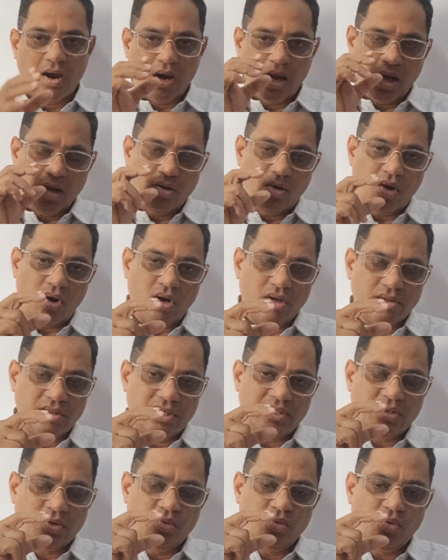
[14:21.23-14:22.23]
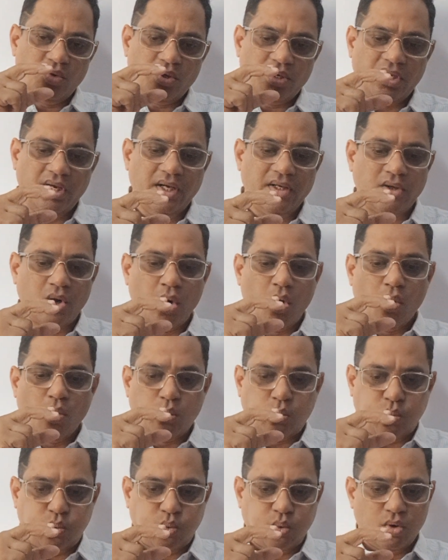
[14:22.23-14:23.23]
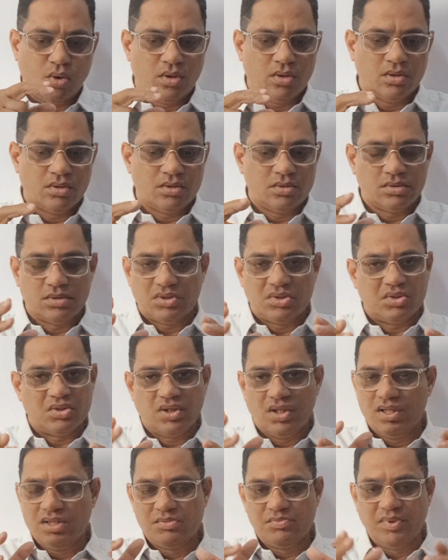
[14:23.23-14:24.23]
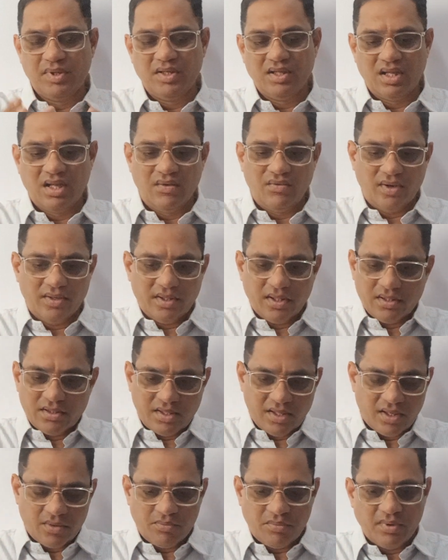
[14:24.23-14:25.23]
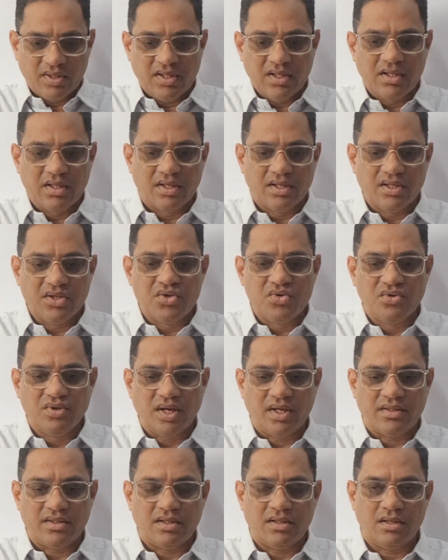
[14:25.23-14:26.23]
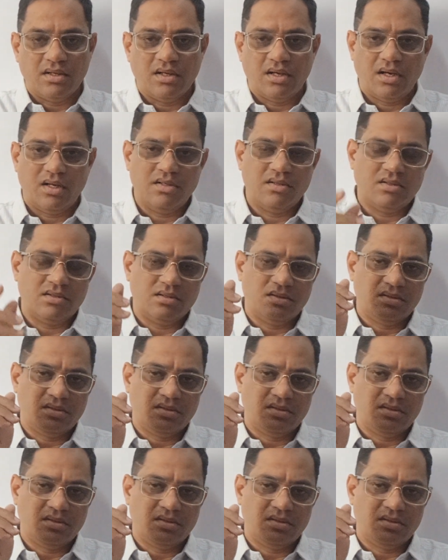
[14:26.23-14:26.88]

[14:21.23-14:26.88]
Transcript: And on that, you know, heat is been given and they are getting united. And